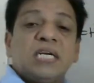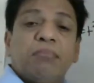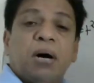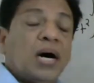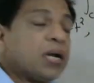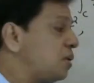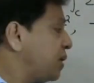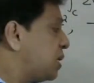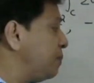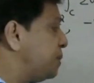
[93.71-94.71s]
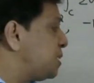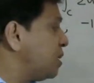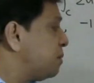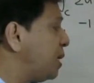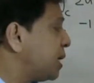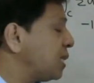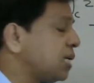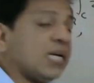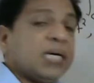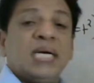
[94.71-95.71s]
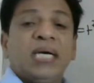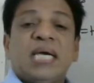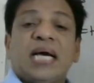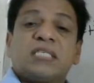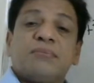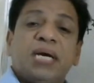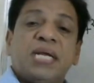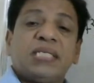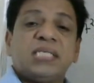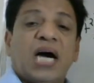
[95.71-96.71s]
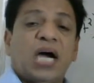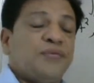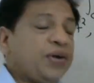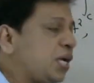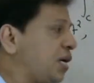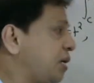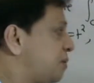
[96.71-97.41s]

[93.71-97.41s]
bar of the bar is the bar and then X minus I way.